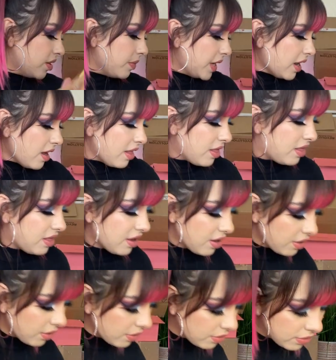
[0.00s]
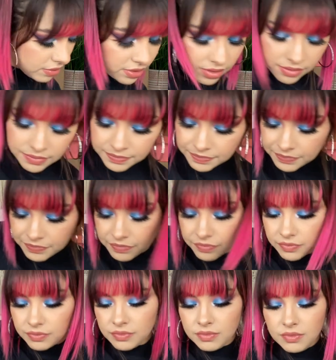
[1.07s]
we got those.
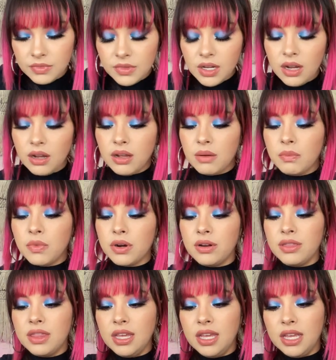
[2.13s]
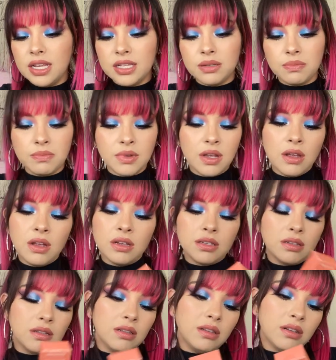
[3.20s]
Um, what are these?
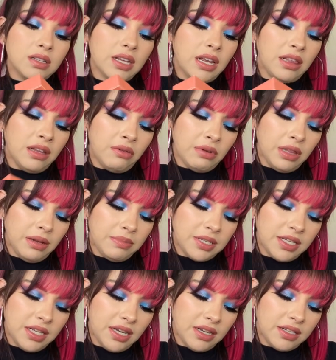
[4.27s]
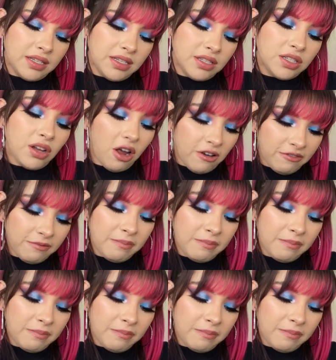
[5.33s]
Looks like liquid lipsticks. Soft